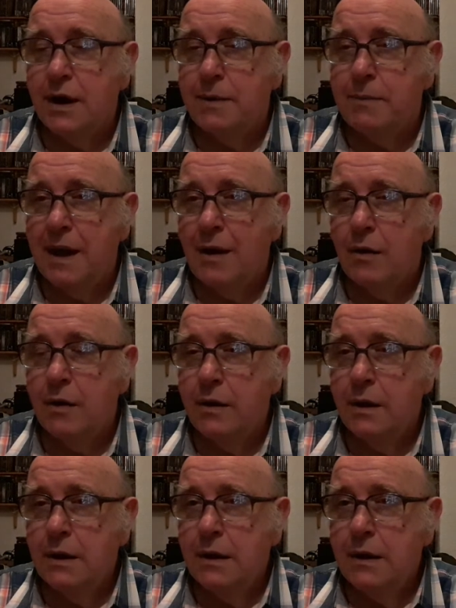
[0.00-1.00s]
came out
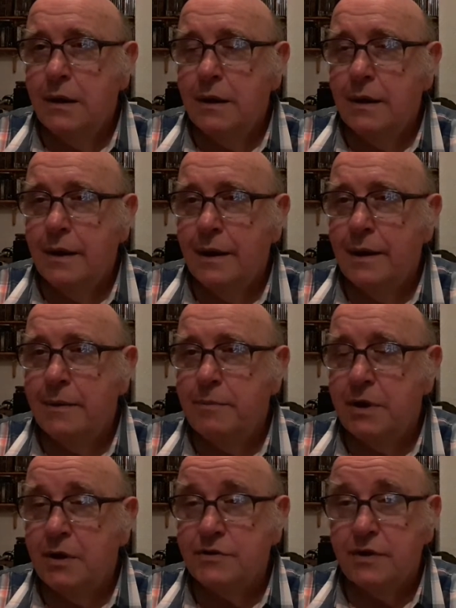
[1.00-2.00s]

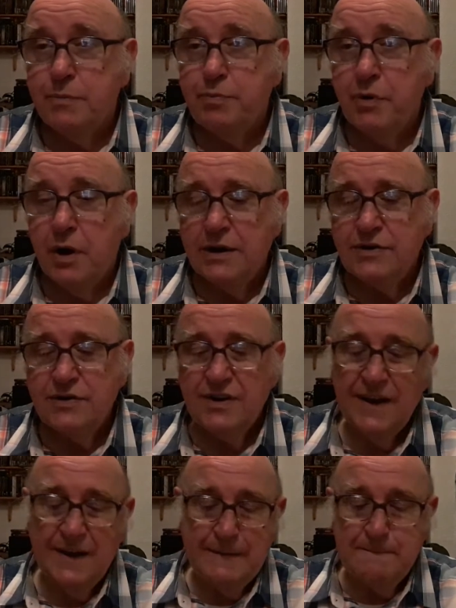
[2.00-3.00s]
because of the price.
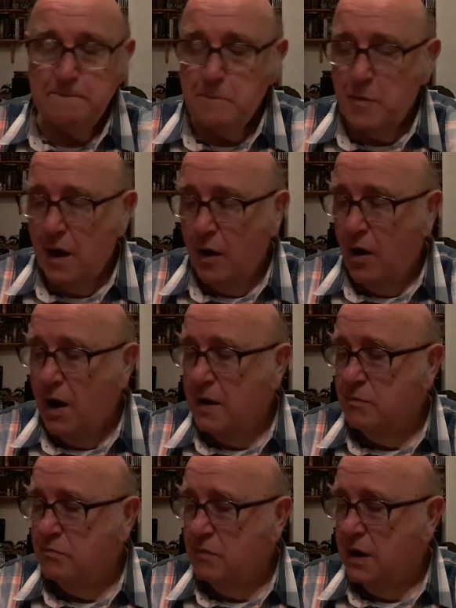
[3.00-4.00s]

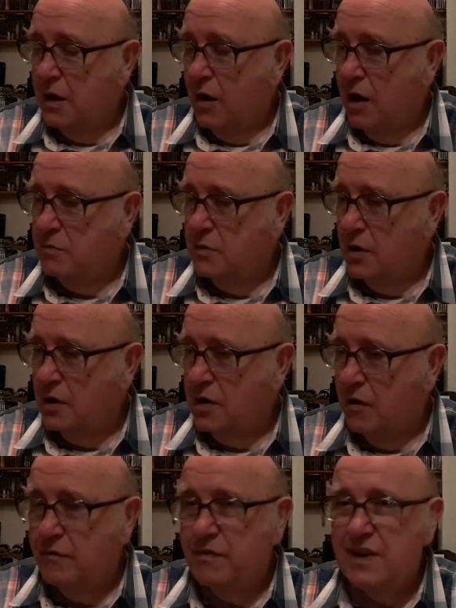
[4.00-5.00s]
I'm not
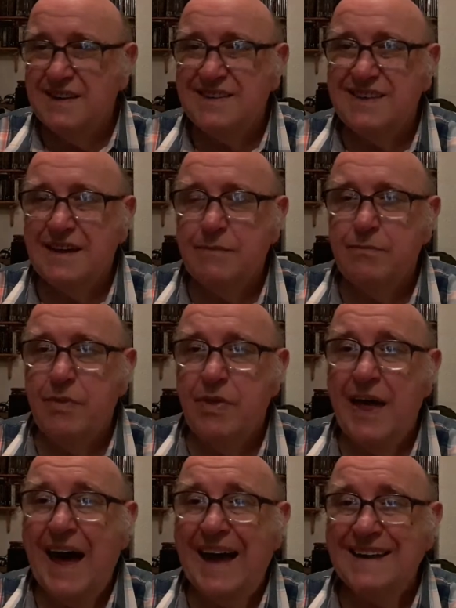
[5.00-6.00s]
convinced
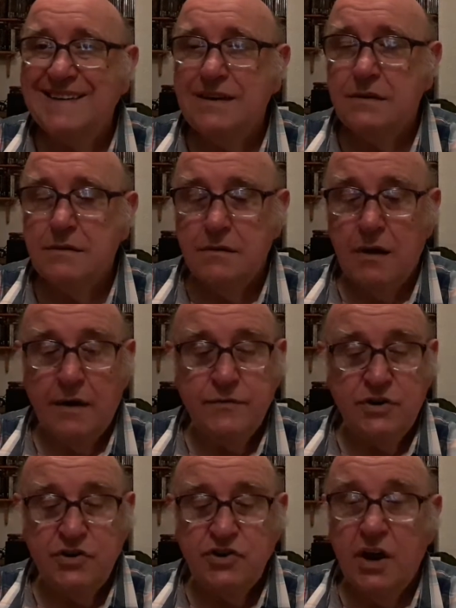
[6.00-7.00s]
that I've
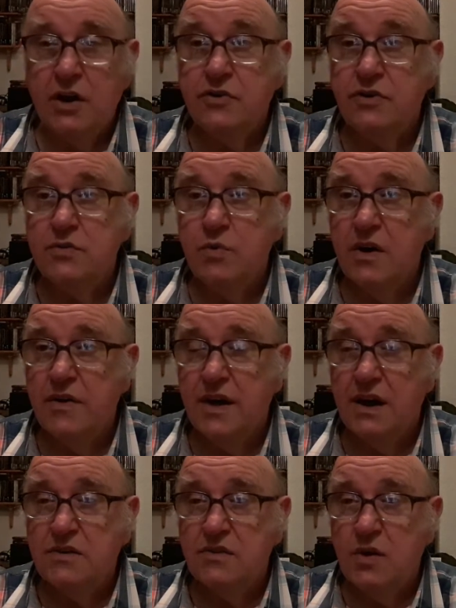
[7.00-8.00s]
just showed you is worth
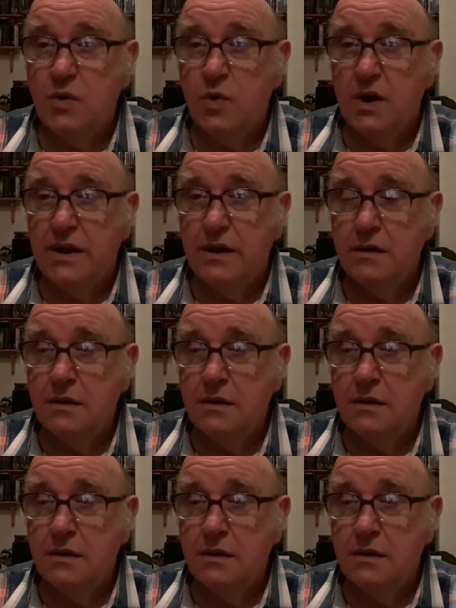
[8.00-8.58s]
£100.